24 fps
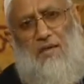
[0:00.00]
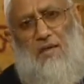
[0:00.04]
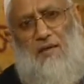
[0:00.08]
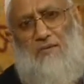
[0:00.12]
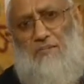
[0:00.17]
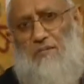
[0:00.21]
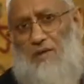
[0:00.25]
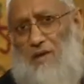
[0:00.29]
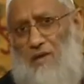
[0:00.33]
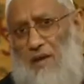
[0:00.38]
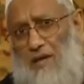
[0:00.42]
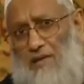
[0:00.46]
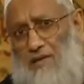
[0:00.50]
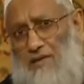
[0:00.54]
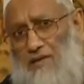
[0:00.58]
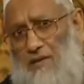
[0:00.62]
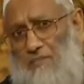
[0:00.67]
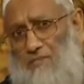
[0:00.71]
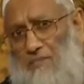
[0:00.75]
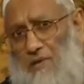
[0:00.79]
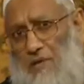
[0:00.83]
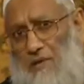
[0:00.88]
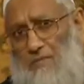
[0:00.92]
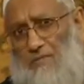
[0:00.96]
Because
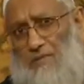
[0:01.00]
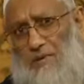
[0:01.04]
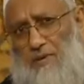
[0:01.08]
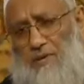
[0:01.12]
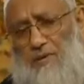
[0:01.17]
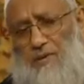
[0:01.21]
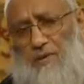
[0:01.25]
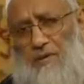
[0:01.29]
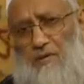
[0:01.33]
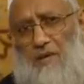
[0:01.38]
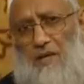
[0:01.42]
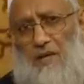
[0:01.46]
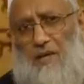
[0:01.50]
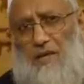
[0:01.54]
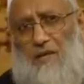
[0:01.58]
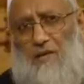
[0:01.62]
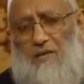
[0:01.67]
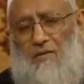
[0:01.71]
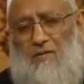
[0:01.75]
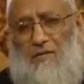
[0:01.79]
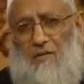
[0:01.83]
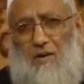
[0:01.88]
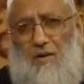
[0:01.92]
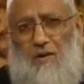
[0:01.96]
the people,
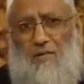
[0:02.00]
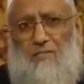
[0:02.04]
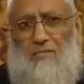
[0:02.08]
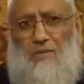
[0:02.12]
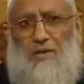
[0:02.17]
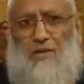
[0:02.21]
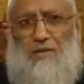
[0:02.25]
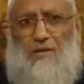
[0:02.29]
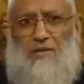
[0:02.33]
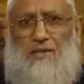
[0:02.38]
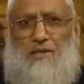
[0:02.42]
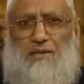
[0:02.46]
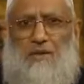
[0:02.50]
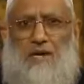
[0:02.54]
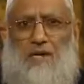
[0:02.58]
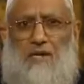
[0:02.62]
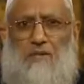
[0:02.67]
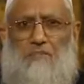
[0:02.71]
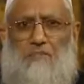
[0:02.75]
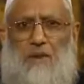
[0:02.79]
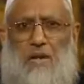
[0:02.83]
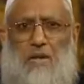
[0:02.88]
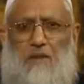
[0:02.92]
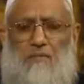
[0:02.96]
normally they
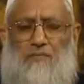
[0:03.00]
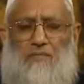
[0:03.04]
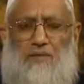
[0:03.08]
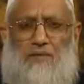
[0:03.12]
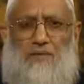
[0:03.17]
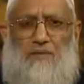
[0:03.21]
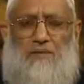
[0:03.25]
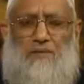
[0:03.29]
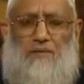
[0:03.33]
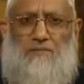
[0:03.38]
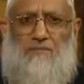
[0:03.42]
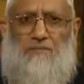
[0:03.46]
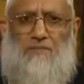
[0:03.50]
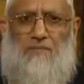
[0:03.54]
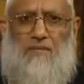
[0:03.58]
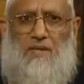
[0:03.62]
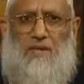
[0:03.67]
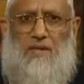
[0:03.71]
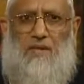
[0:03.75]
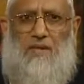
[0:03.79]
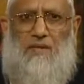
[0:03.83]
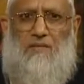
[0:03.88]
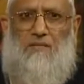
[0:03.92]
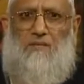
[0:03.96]
get benefits
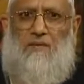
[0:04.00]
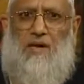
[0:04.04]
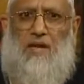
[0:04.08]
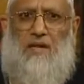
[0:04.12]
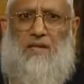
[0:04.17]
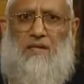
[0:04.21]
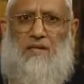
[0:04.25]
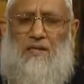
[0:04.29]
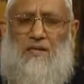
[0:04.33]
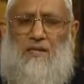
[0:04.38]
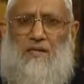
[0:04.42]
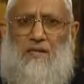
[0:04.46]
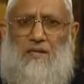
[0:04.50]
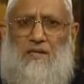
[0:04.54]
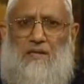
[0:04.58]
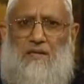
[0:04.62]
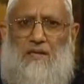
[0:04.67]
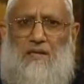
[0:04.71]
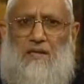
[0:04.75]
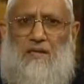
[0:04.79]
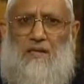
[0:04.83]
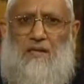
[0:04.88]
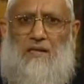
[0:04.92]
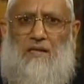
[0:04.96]
when
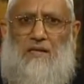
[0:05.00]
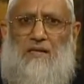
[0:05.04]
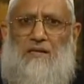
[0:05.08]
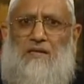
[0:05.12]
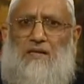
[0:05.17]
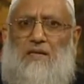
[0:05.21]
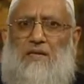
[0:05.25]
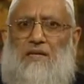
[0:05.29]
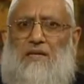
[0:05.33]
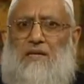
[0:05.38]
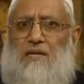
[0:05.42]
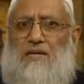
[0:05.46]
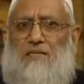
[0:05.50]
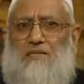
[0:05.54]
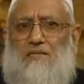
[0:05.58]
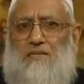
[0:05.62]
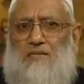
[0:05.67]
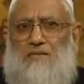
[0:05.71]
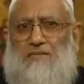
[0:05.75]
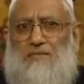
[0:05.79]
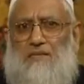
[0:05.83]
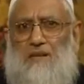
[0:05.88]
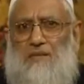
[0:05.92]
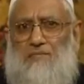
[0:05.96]
they
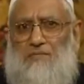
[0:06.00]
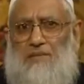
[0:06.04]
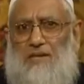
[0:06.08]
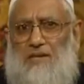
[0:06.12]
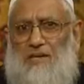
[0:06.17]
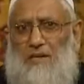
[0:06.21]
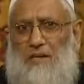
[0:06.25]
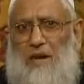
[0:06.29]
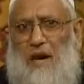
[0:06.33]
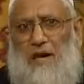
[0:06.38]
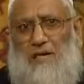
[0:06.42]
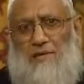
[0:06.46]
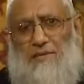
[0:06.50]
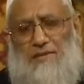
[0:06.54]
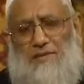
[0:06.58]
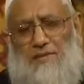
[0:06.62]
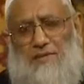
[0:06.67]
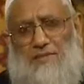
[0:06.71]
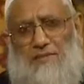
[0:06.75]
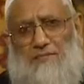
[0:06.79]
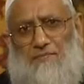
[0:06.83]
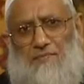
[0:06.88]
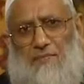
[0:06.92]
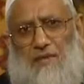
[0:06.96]
listen something
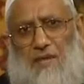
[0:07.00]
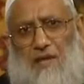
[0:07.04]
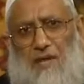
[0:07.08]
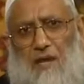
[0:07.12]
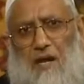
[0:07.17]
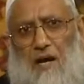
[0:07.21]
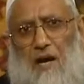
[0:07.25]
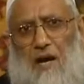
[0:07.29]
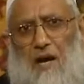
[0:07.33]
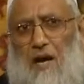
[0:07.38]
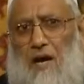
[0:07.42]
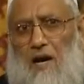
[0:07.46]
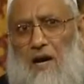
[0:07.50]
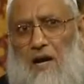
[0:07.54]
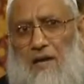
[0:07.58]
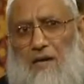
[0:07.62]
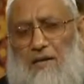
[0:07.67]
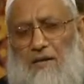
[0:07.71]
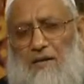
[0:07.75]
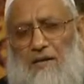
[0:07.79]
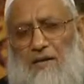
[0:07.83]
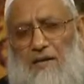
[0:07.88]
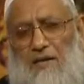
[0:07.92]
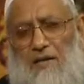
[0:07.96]
nice. Or
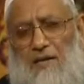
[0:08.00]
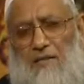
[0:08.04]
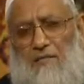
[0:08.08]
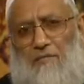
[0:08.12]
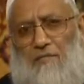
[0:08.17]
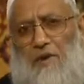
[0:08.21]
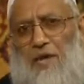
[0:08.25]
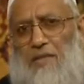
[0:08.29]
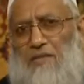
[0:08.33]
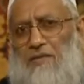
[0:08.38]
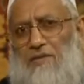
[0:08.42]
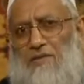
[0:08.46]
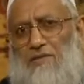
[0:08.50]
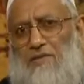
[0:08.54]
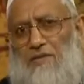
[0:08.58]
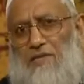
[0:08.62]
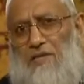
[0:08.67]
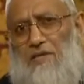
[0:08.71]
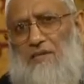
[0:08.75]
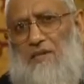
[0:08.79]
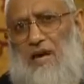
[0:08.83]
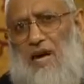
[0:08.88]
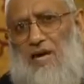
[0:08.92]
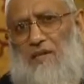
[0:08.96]
when they
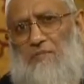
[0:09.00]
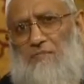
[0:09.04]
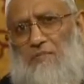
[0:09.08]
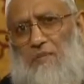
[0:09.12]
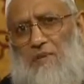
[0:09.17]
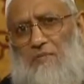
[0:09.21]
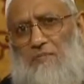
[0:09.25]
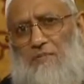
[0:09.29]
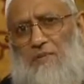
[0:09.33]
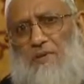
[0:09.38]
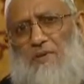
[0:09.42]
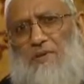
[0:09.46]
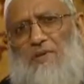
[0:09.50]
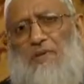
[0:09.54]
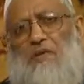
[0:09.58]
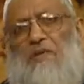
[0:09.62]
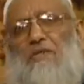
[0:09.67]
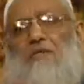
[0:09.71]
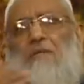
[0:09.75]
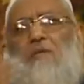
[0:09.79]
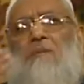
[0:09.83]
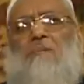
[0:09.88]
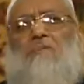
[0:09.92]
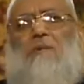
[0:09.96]
see that people
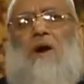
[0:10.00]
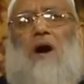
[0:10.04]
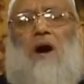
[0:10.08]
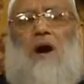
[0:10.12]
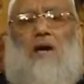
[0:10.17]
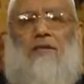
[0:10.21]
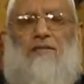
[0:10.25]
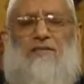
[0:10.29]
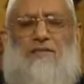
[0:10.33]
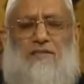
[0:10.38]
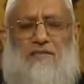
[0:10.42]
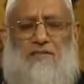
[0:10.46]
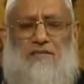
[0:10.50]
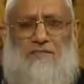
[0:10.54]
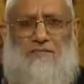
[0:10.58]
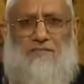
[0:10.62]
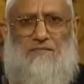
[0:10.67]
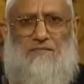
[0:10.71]
in the past,